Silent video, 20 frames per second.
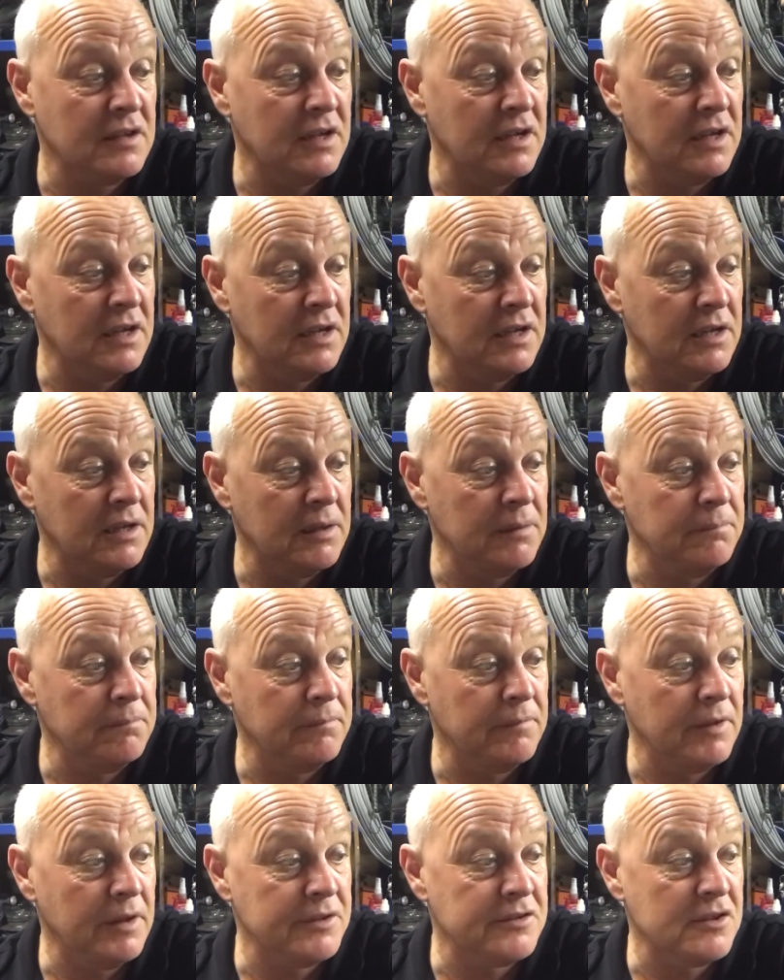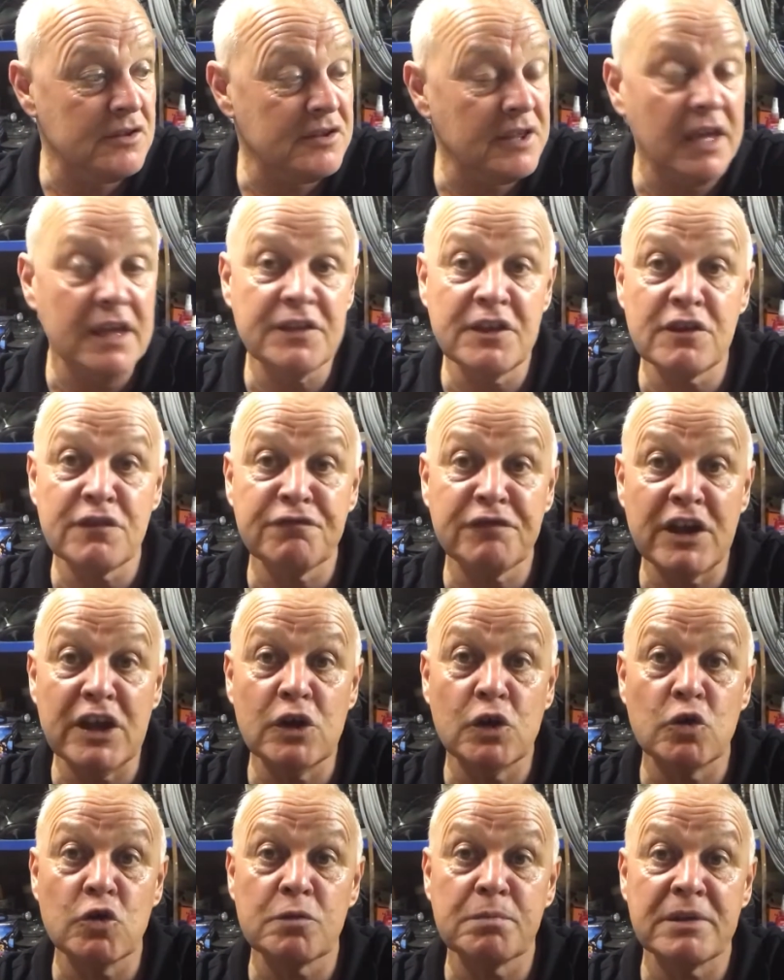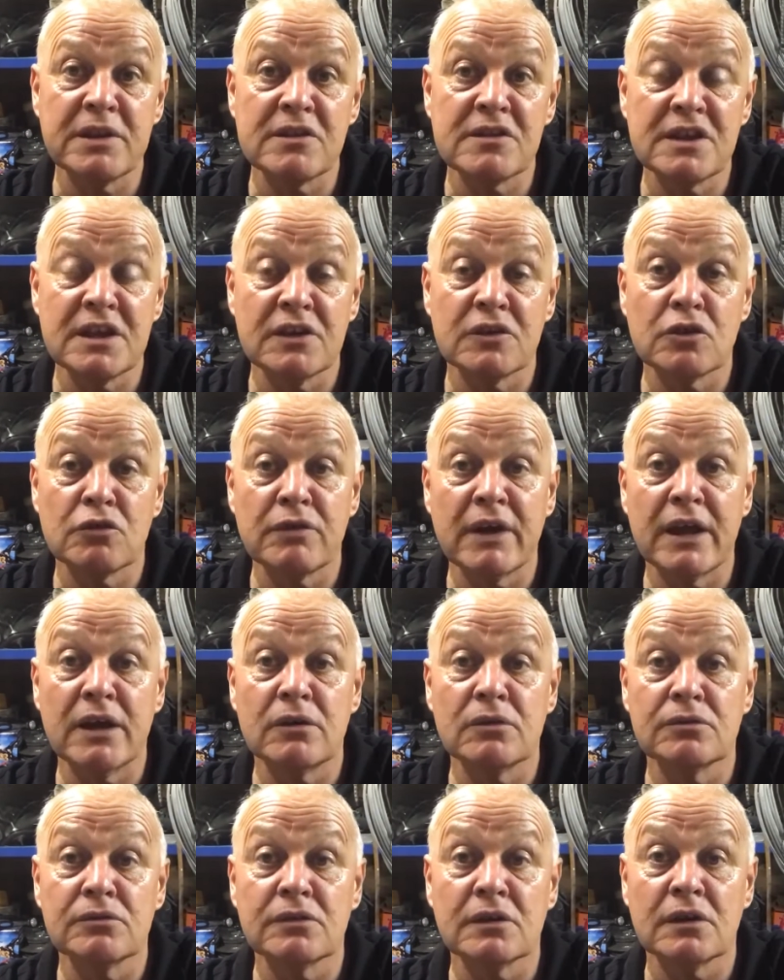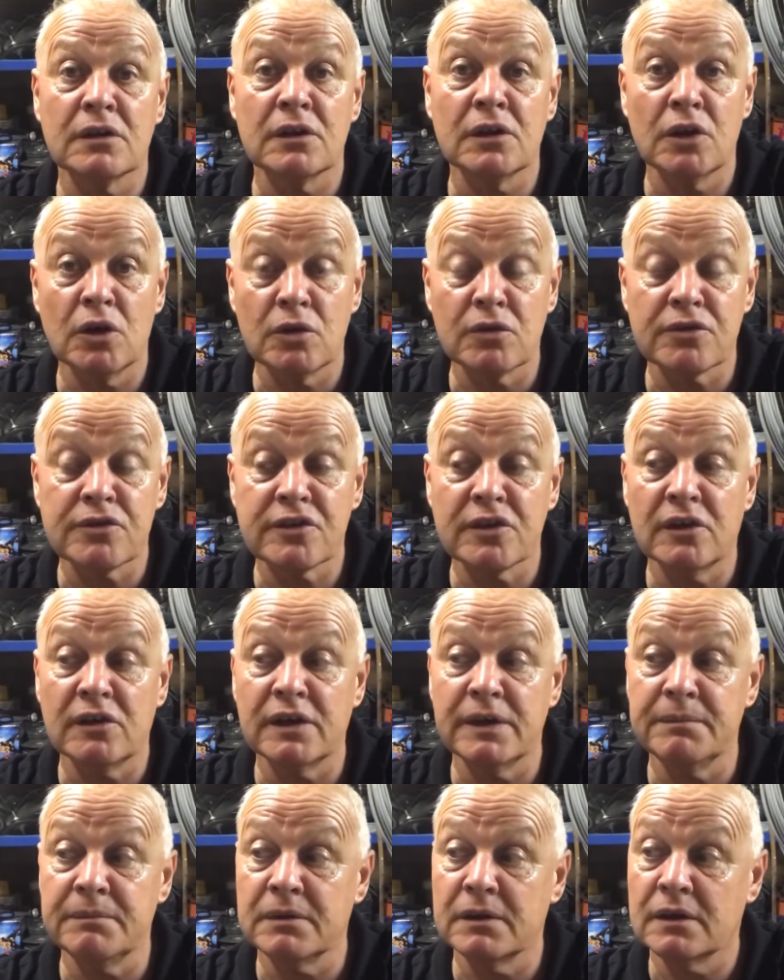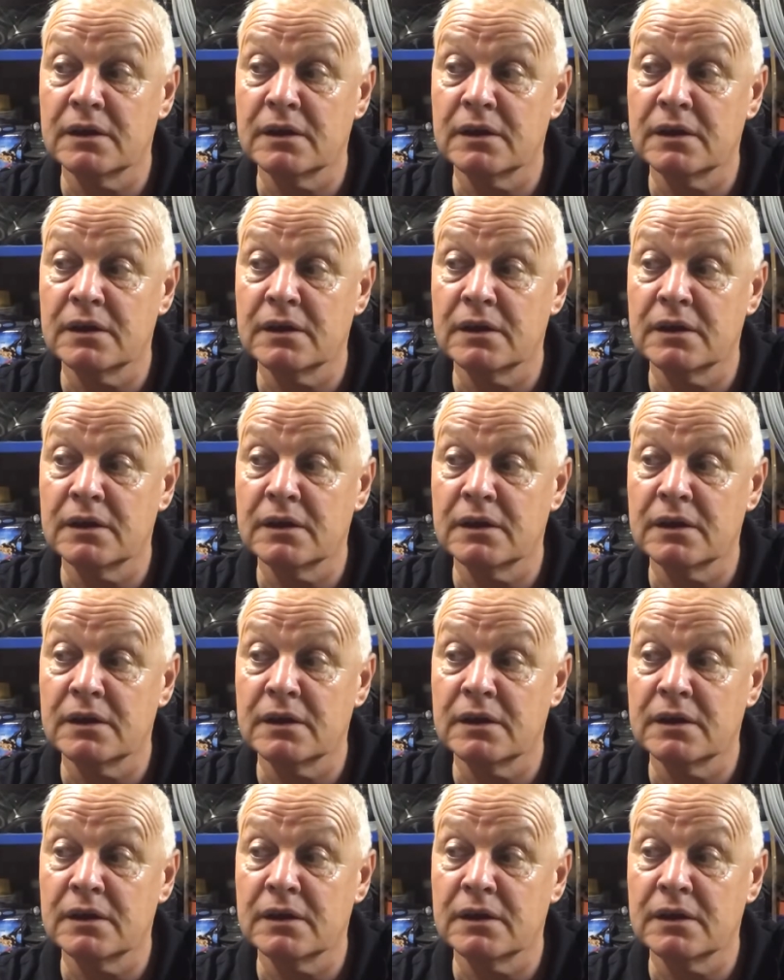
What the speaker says: As you say, this vehicle's been sitting around a long time.